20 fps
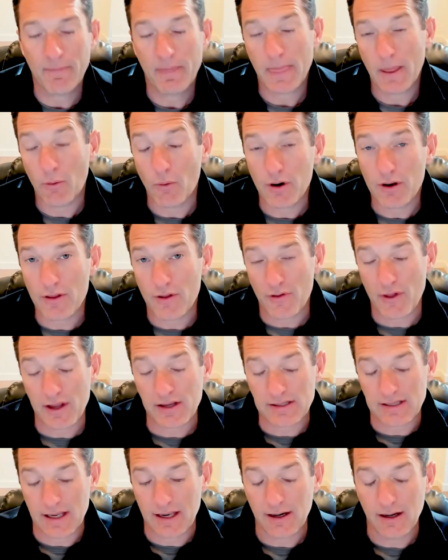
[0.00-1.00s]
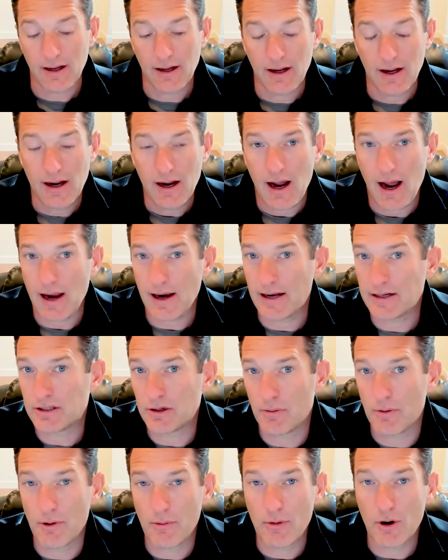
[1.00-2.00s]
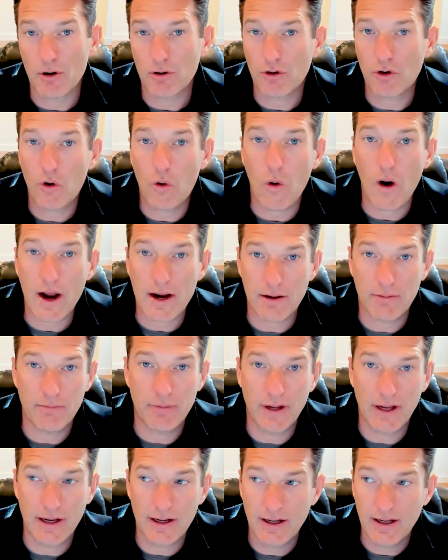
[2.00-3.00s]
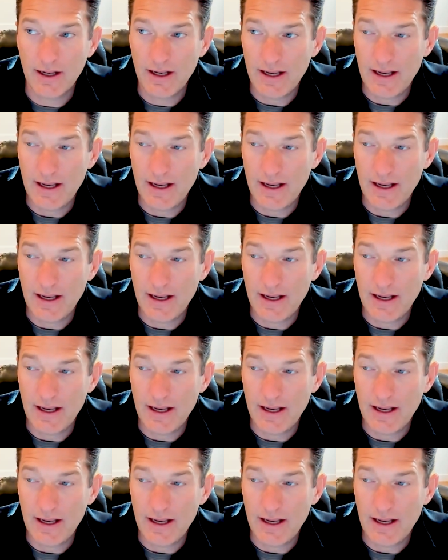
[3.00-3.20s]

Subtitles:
And one of the things that I like to promote quite a bit